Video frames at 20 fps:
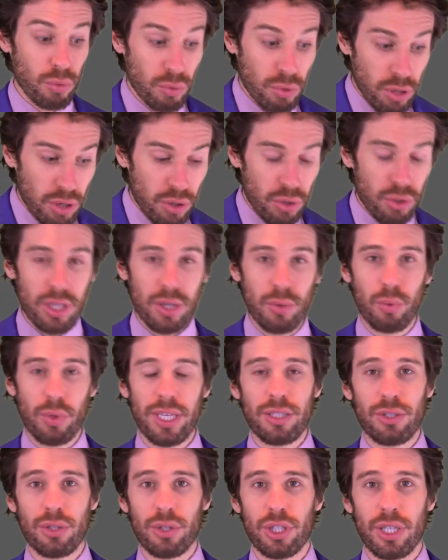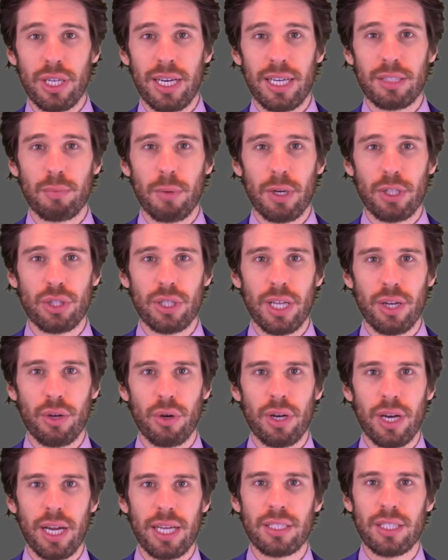literally researching as much as I
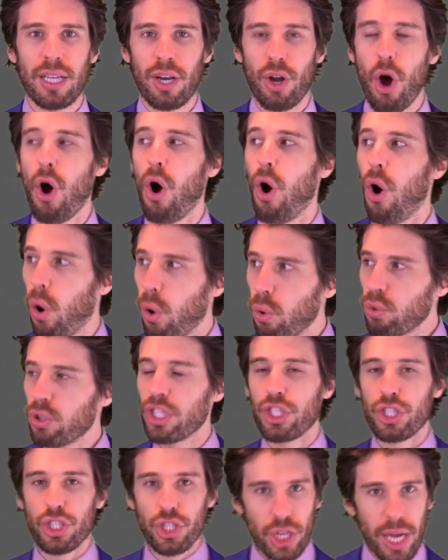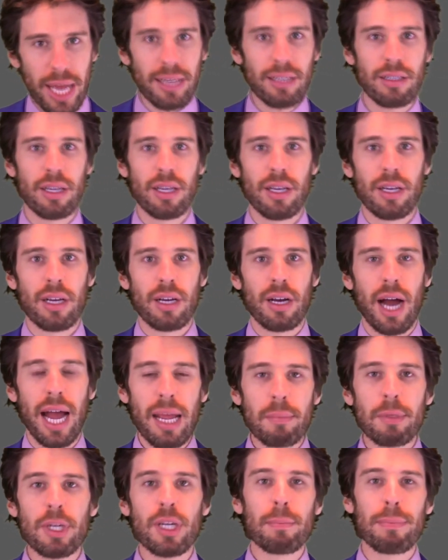could, and I said, holy shit. I
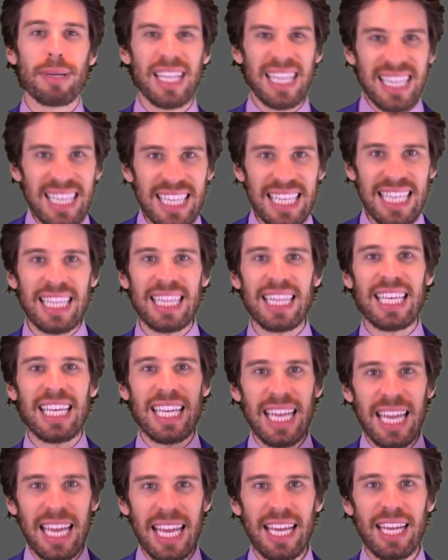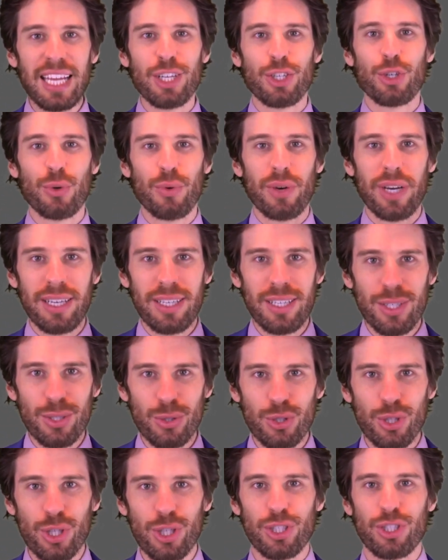am completely ignorant
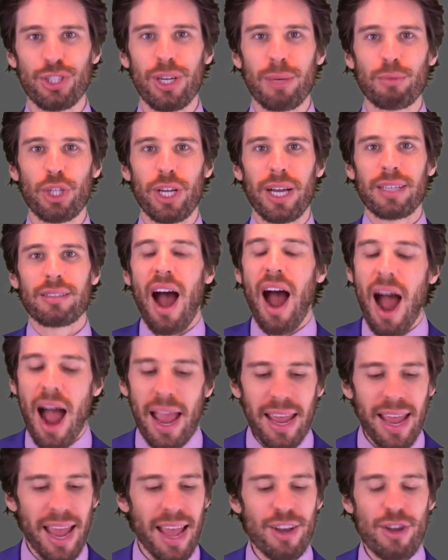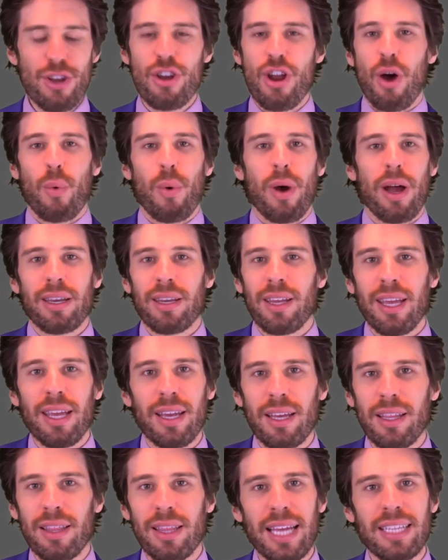to the subject. I had no
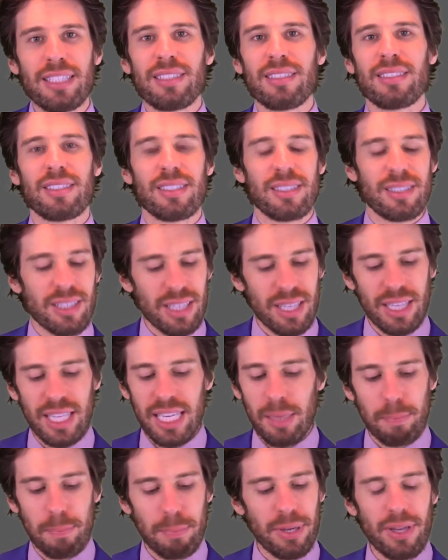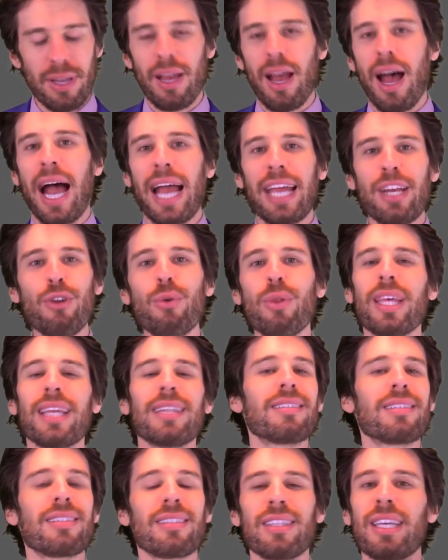idea that sleep, I knew that
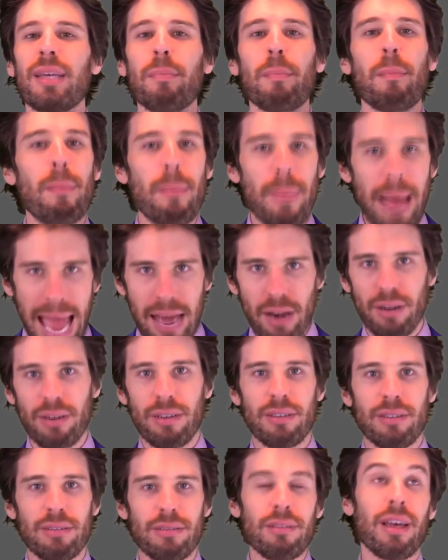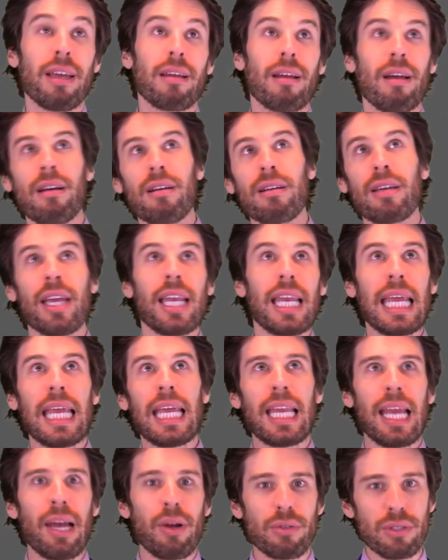sleep mattered. They're like, oh, get
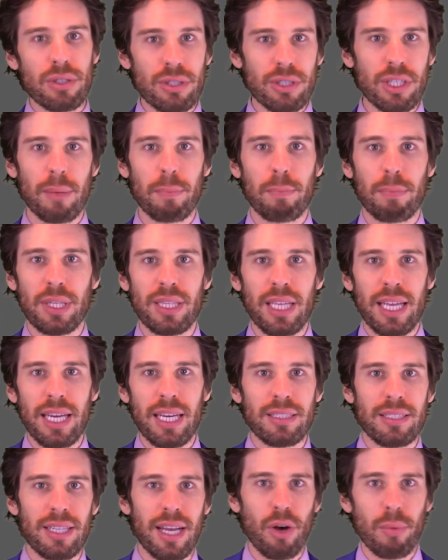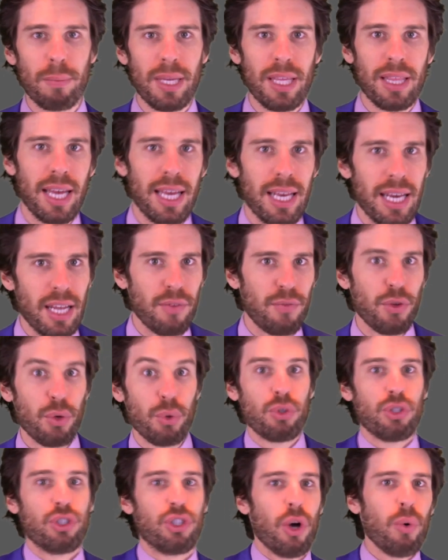eight hours of sleep. But they didn't tell me that if
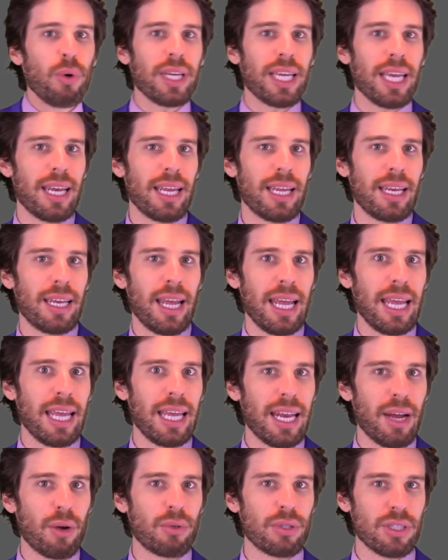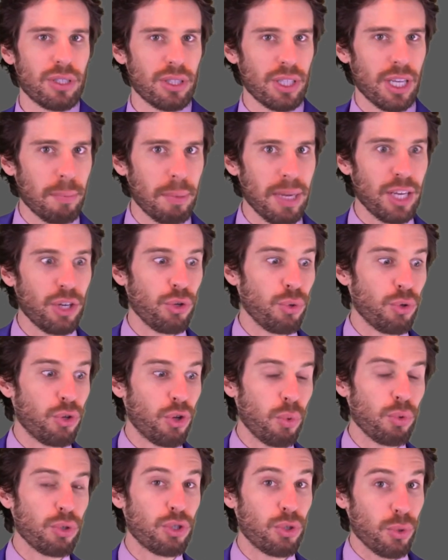you don't get eight hours of sleep and you
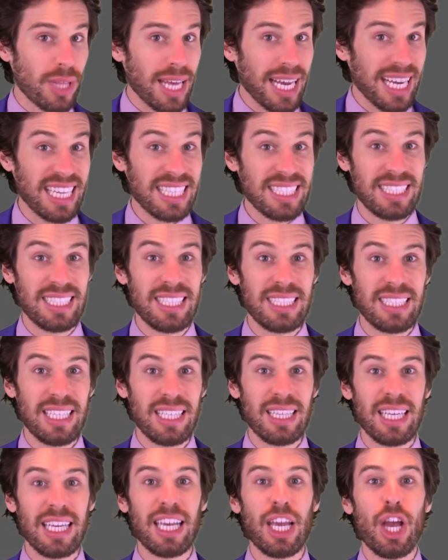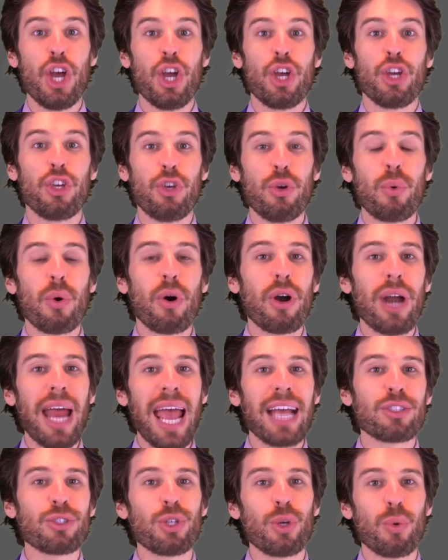don't do that consistently, you are
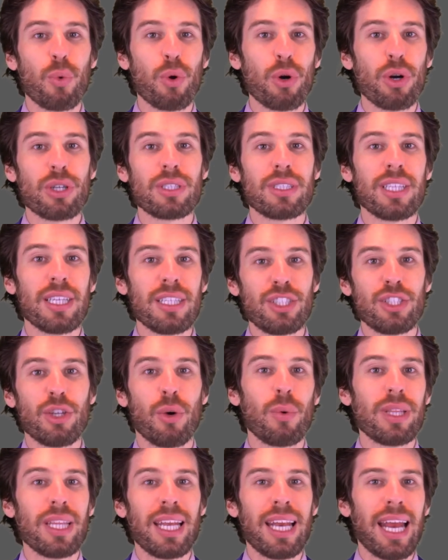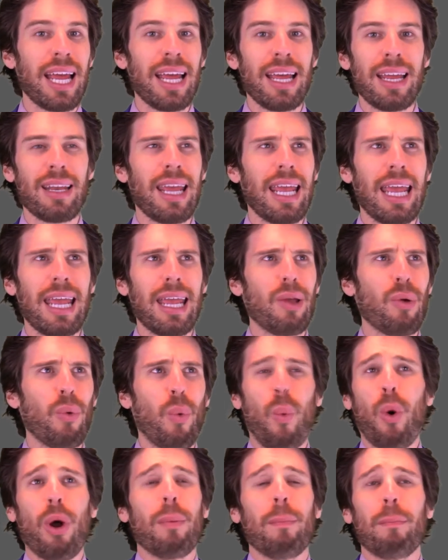actually worse than someone that had a
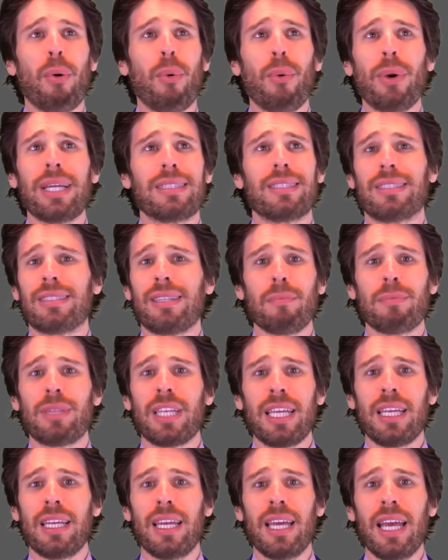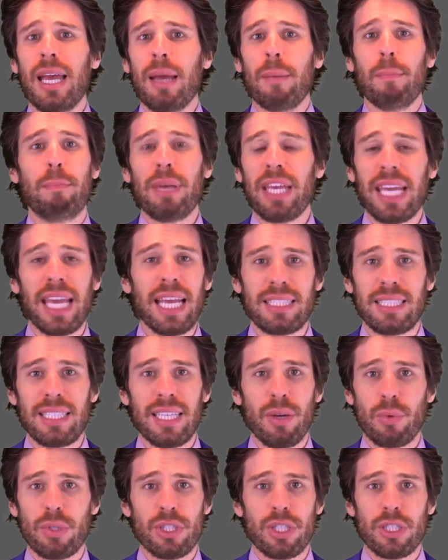one point something B A
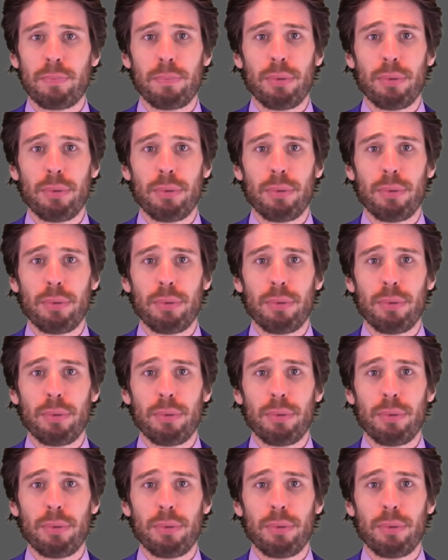C, which is